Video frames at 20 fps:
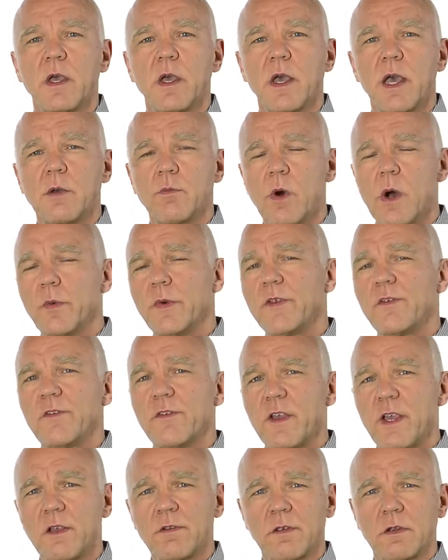And what we
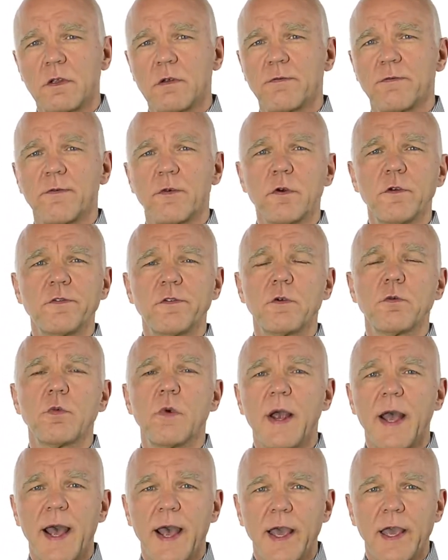see is a diverse
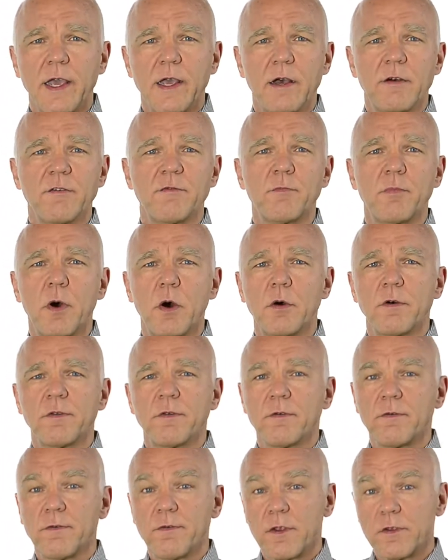array of
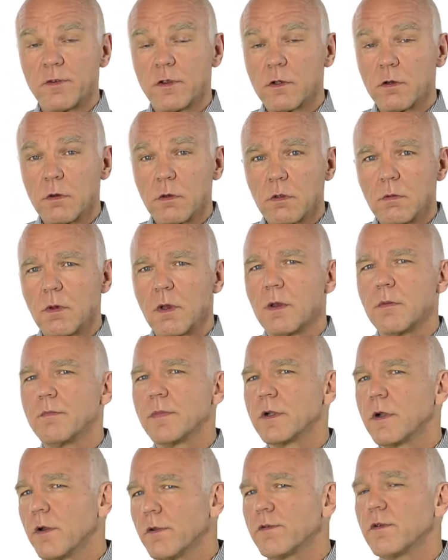both physical
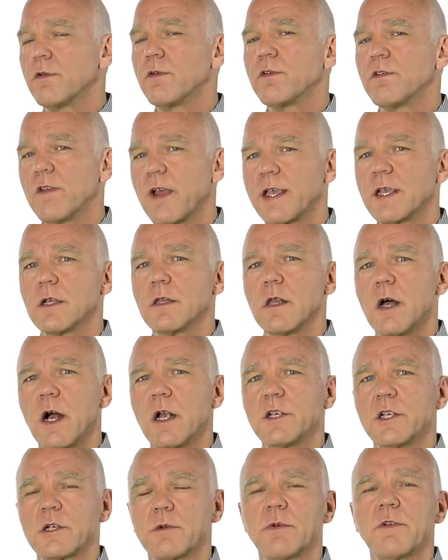but also
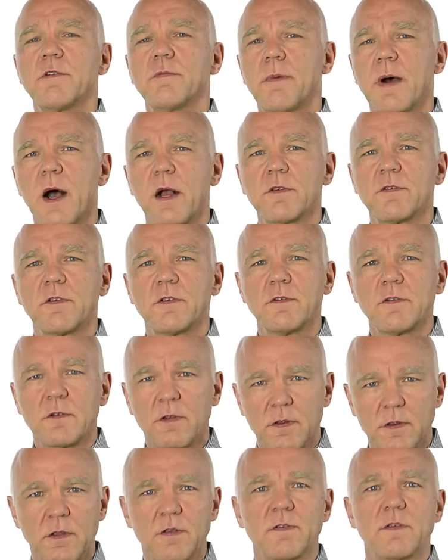psychological responses
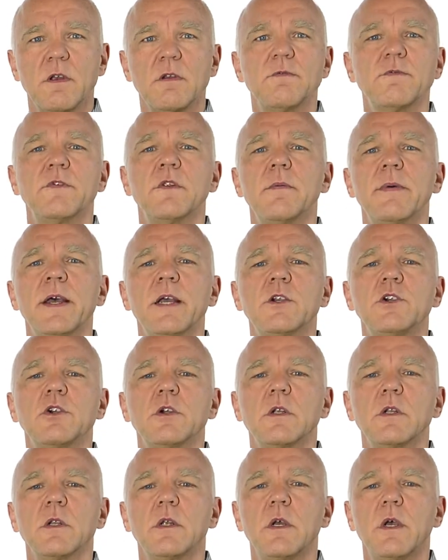to this
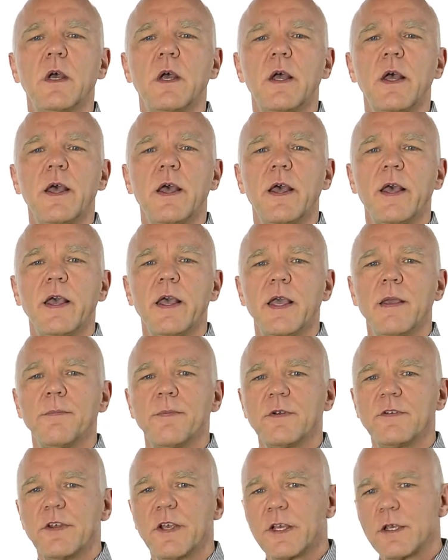inflammation. In
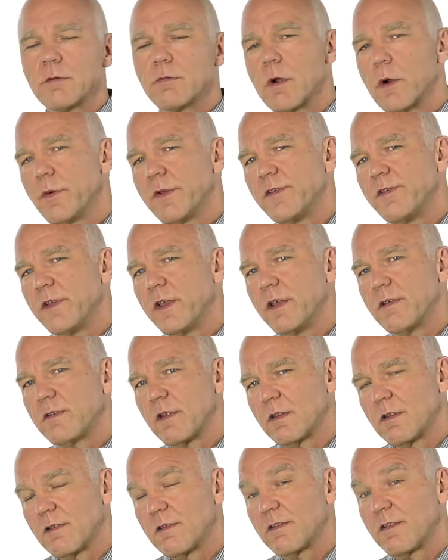particular, what we see is
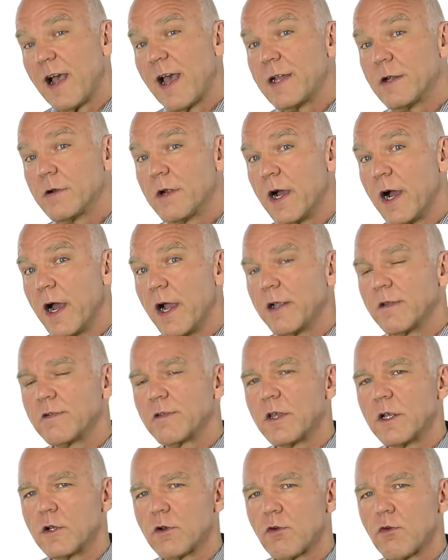that the
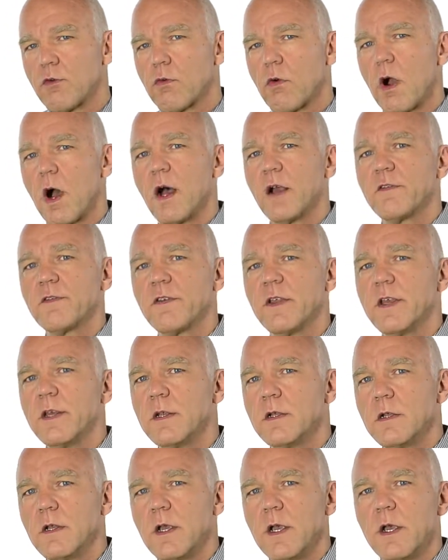cytokines can cross
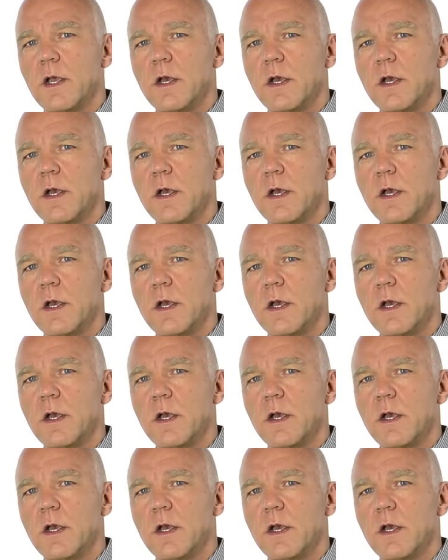in